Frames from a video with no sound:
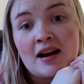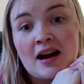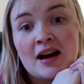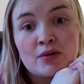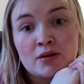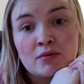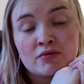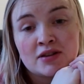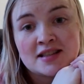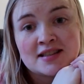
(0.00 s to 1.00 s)
I really want to
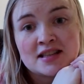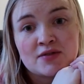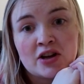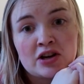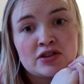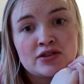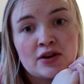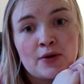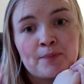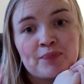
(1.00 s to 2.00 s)
release these vlogs.
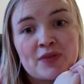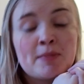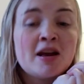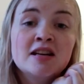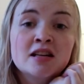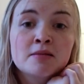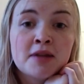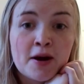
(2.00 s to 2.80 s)
So I'm editing them now.